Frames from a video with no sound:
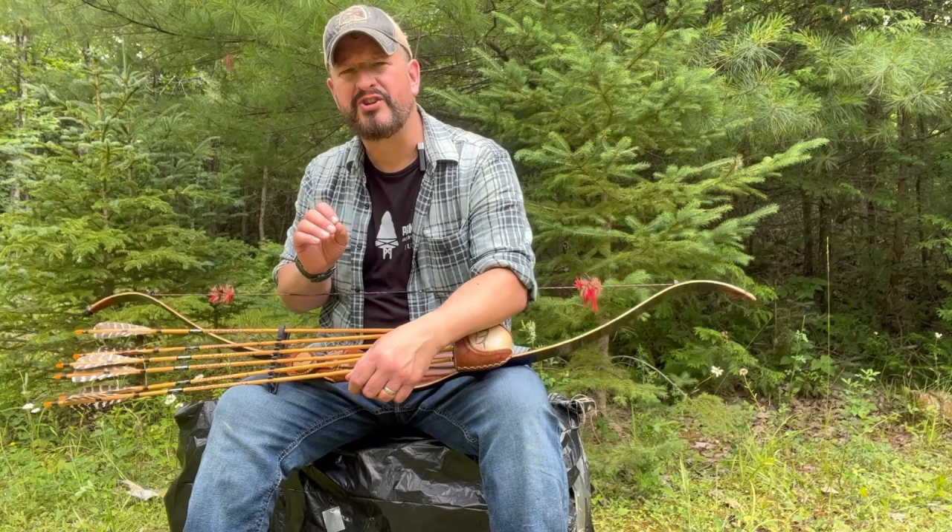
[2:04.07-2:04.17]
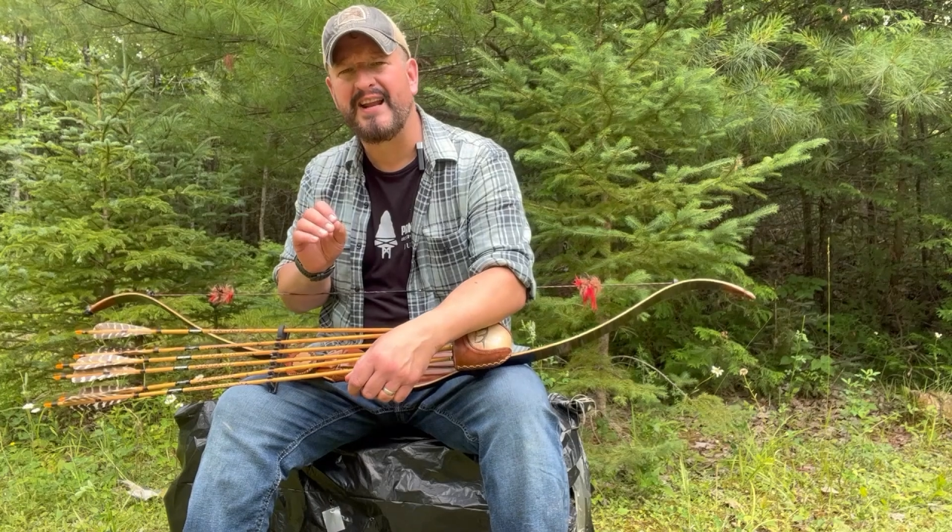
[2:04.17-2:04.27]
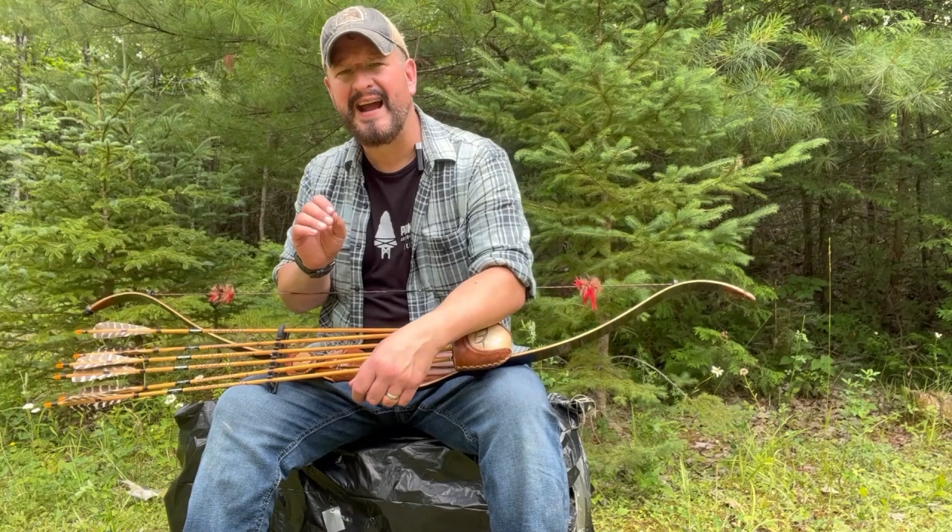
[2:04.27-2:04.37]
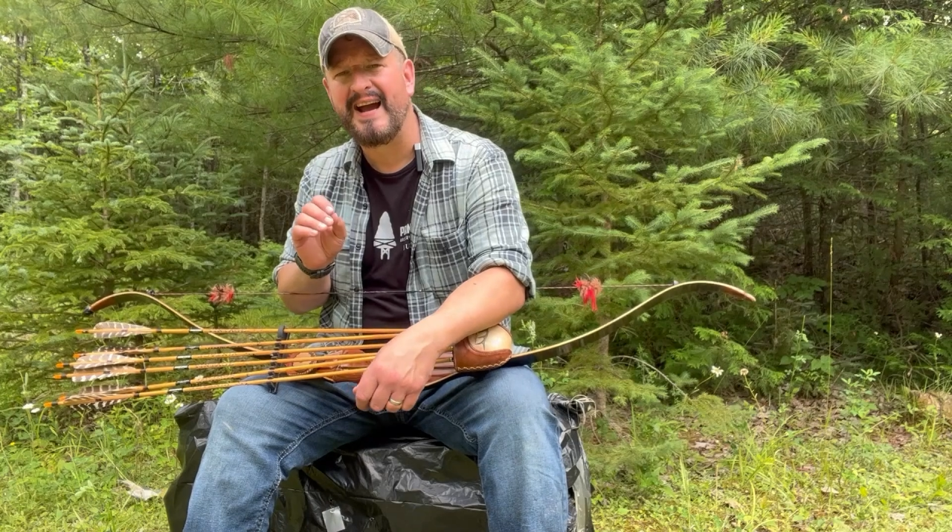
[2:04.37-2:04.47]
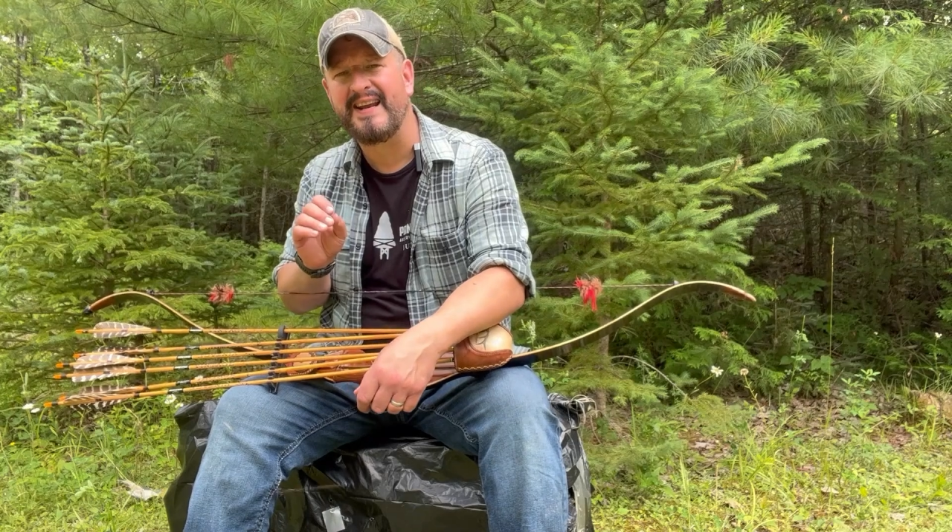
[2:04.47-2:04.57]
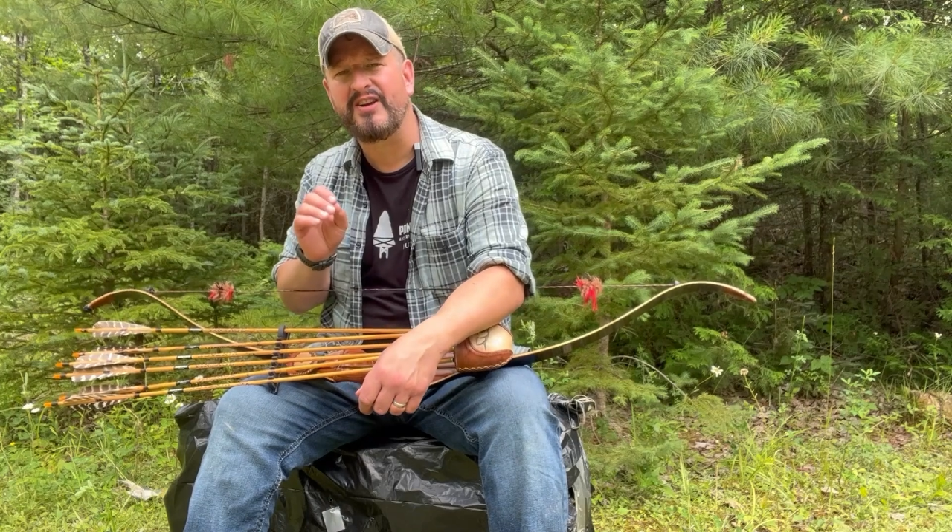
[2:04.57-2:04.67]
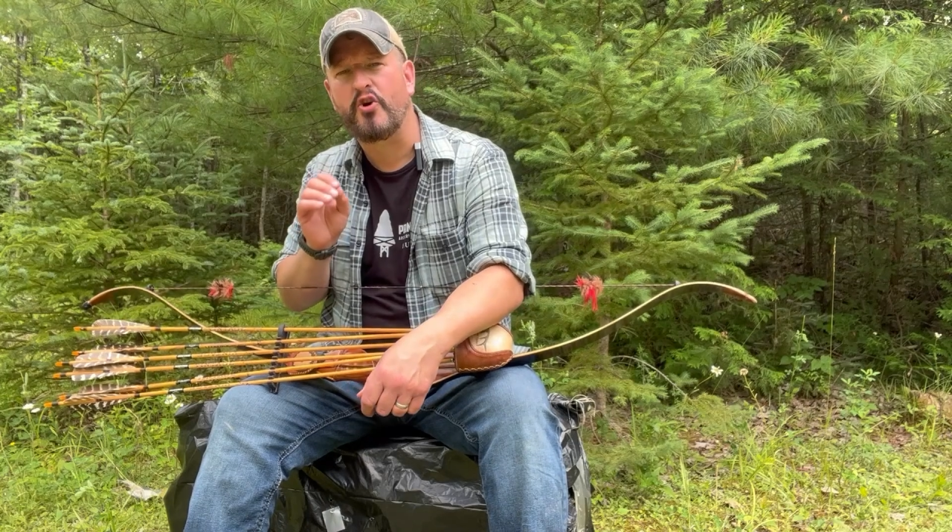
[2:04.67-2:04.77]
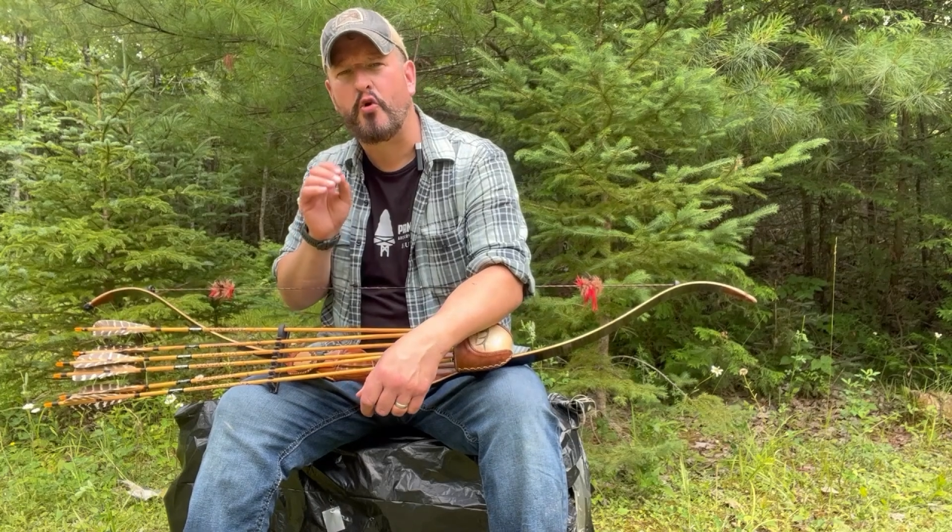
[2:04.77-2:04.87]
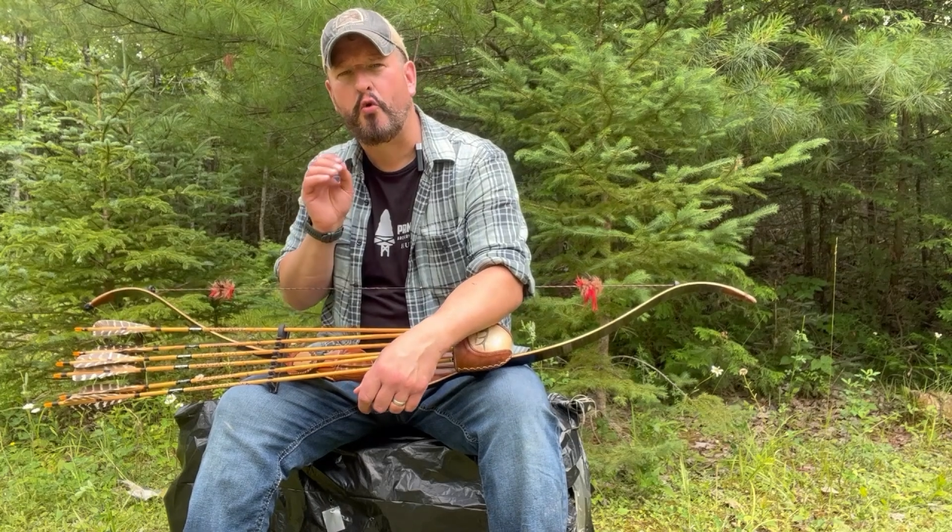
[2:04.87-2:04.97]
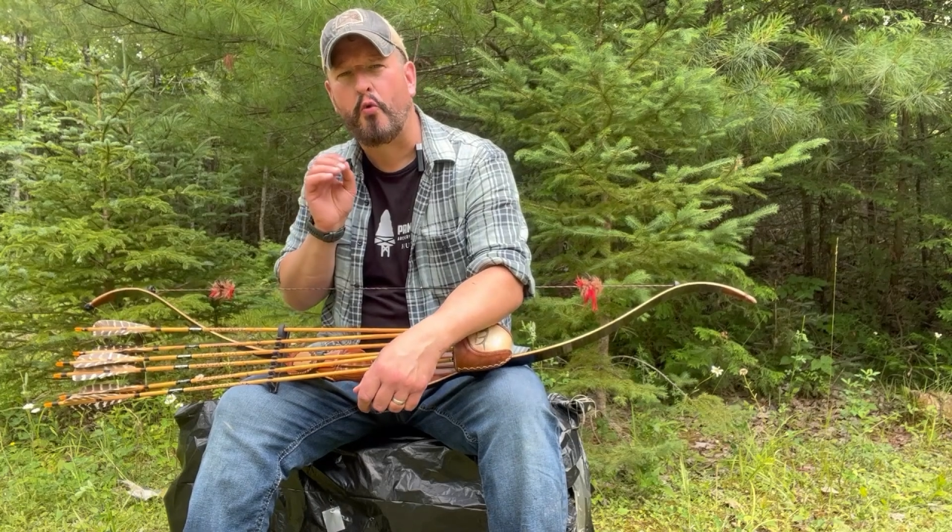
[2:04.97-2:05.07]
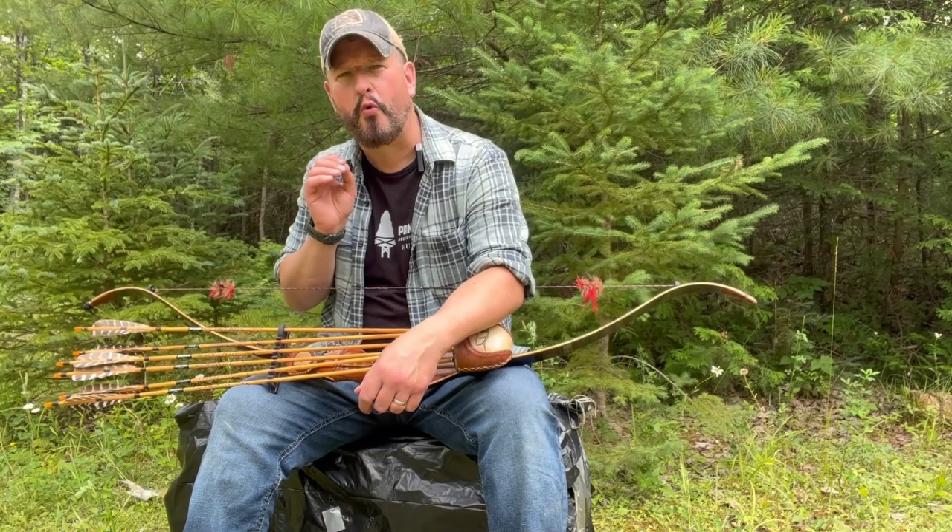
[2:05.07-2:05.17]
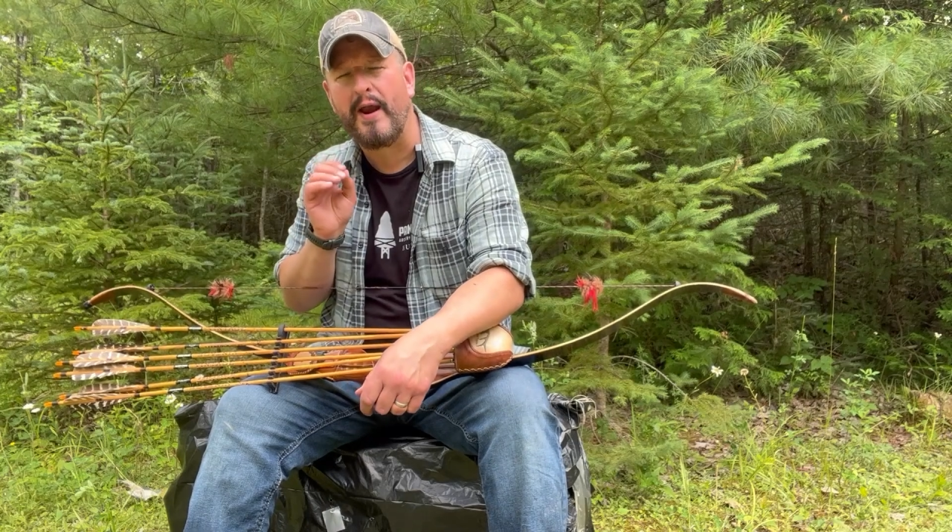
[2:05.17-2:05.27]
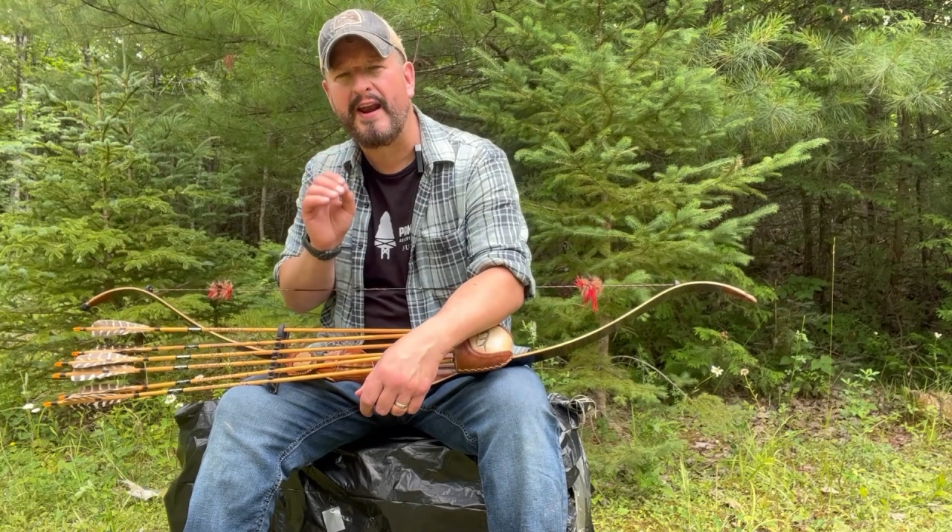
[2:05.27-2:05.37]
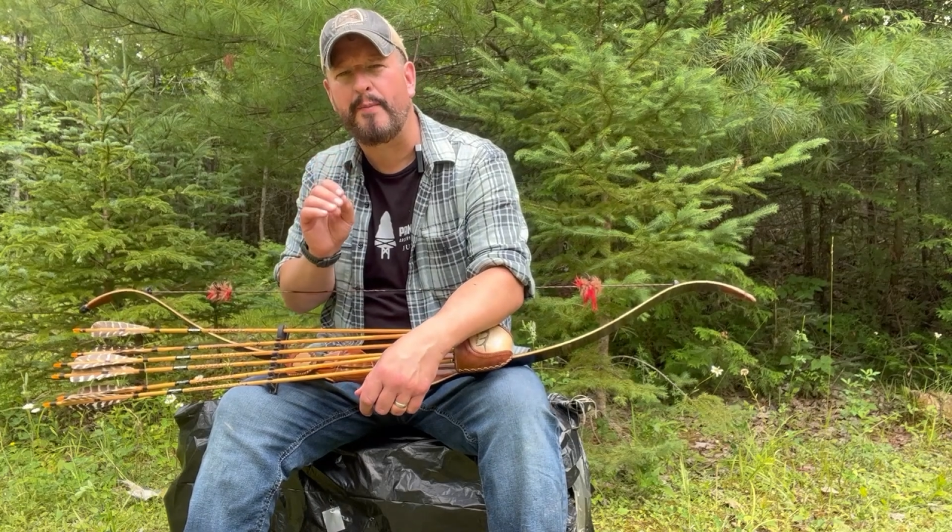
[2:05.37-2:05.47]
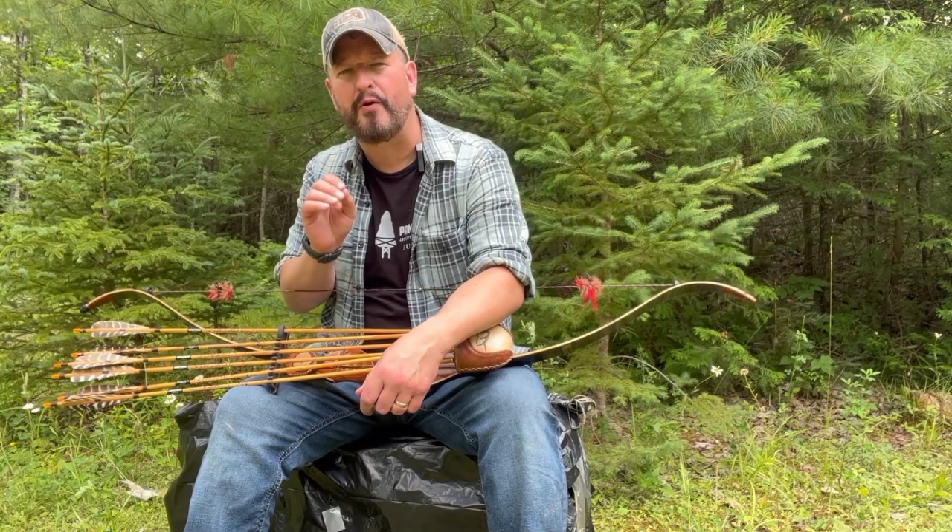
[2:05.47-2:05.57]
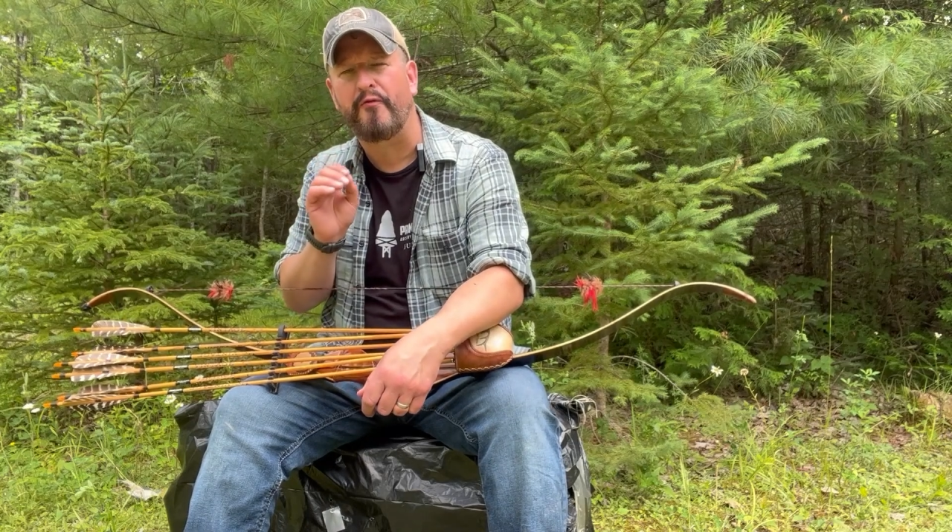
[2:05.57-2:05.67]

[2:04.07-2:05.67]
that had incredible